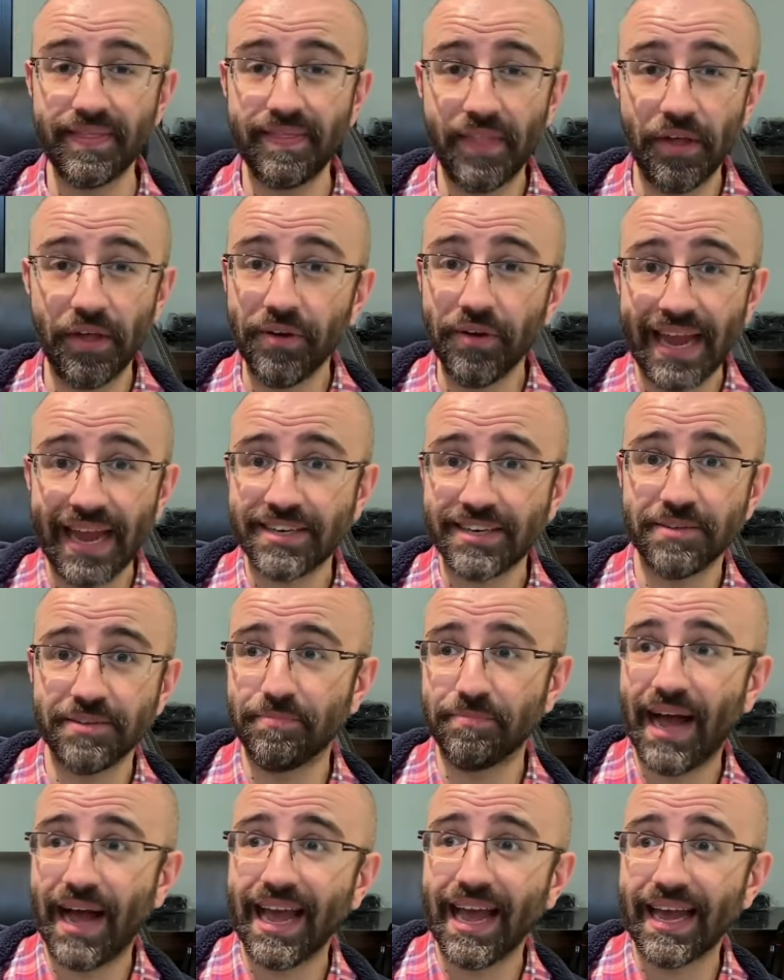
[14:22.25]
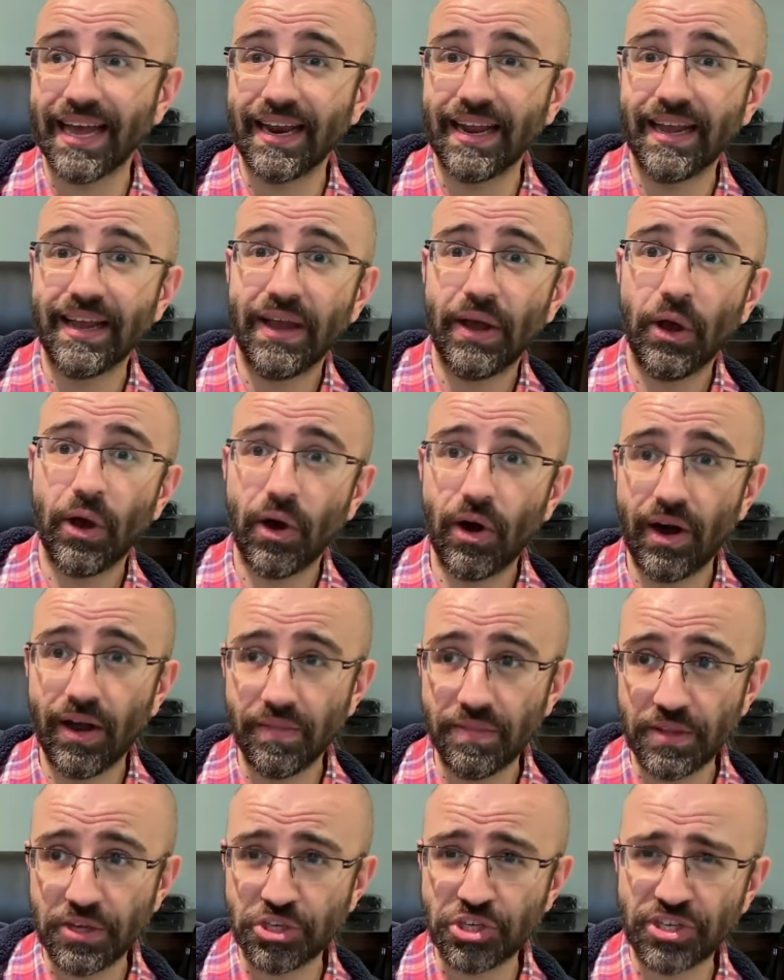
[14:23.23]
they'll get to buy it
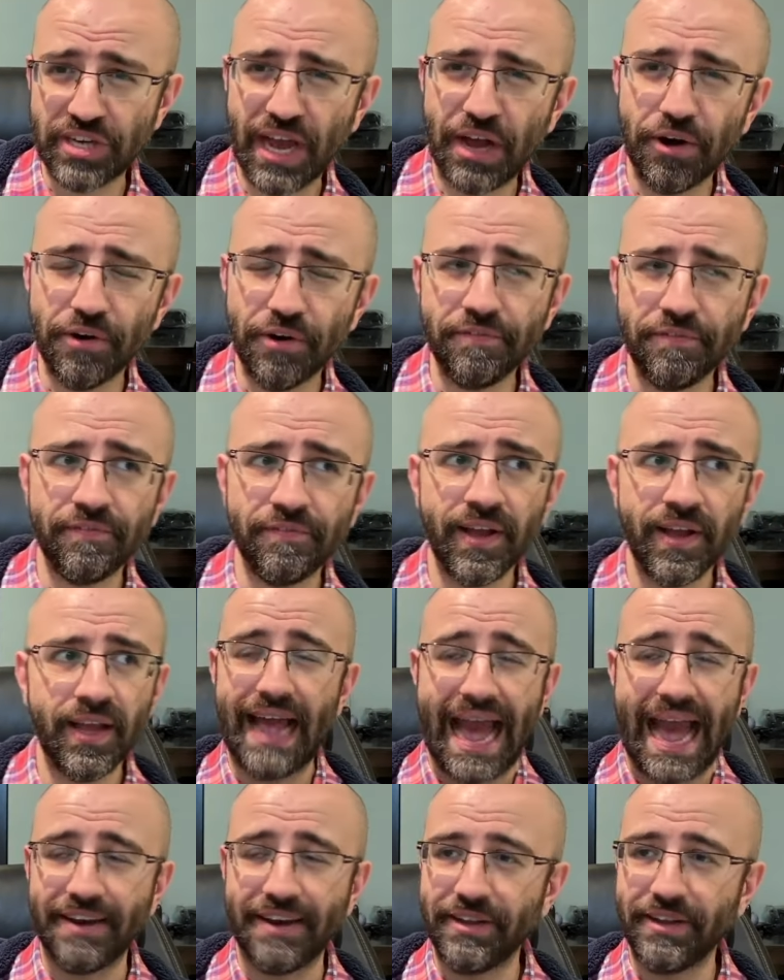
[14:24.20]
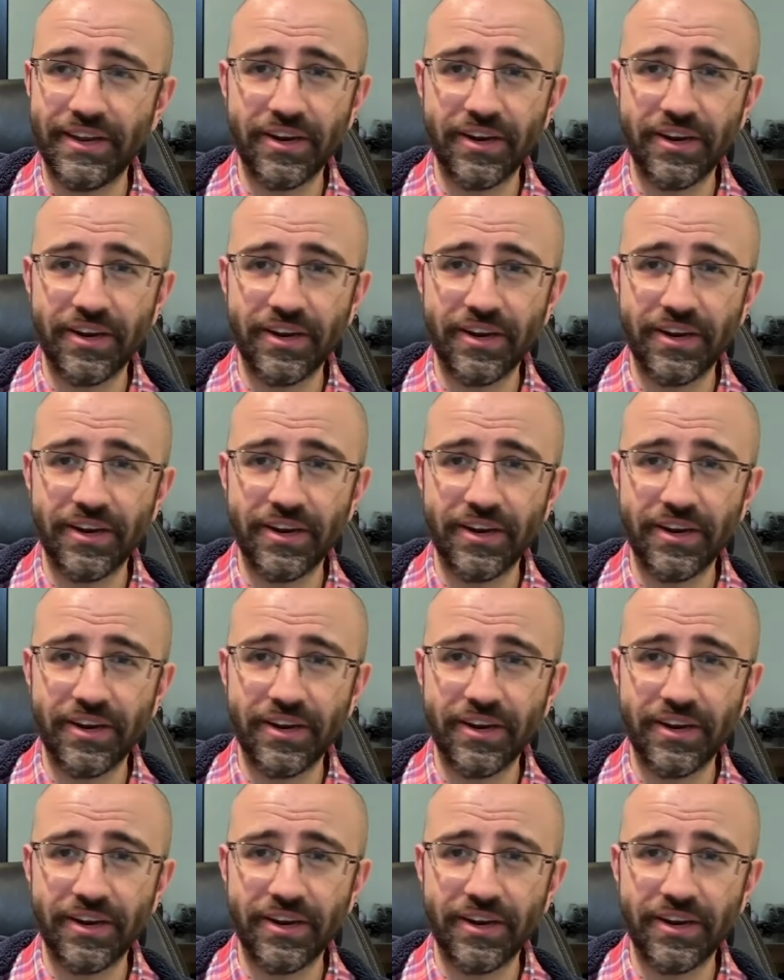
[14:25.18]
on the shelf at,